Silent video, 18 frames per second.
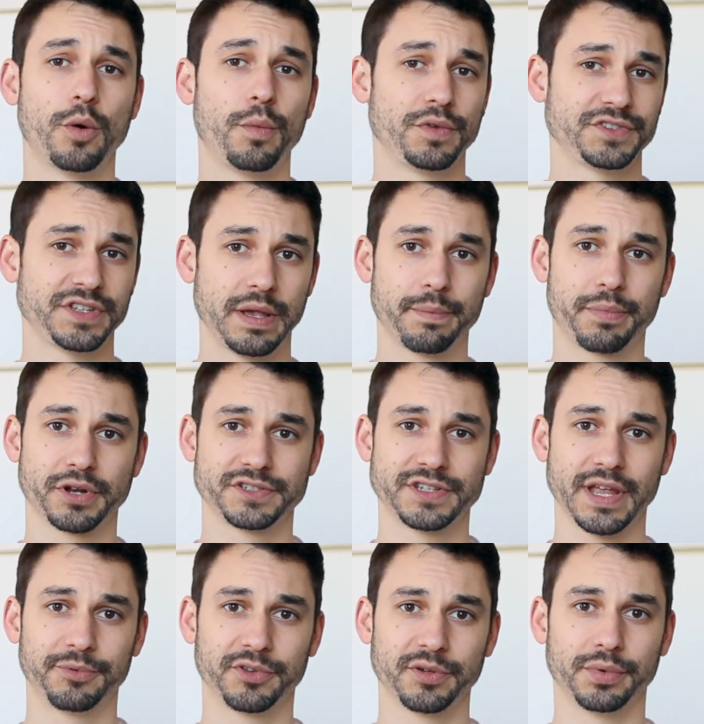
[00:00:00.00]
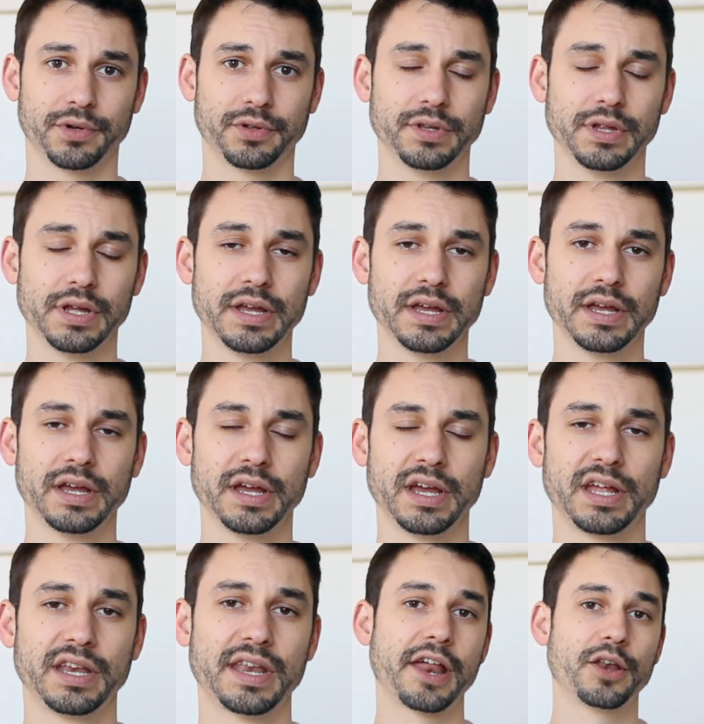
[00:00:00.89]
almost imperceptible.
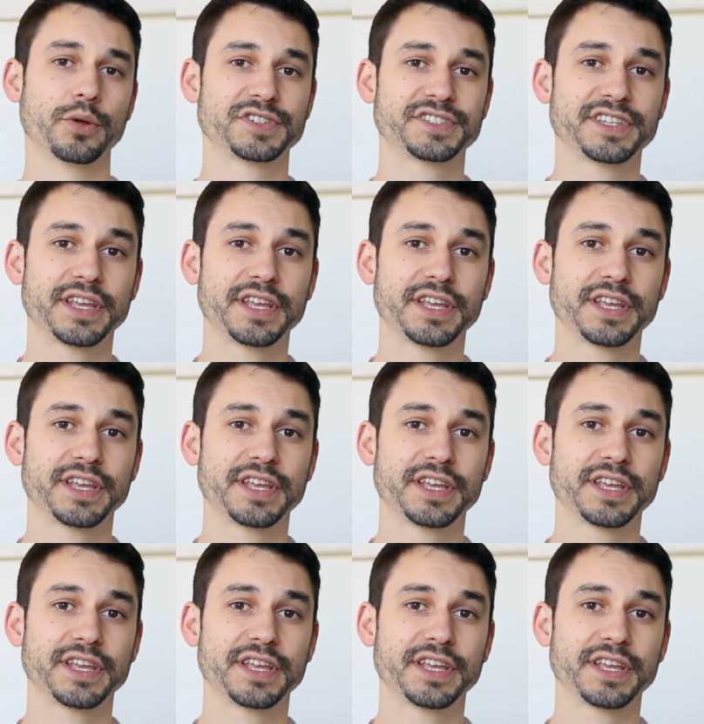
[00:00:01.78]
Now, to a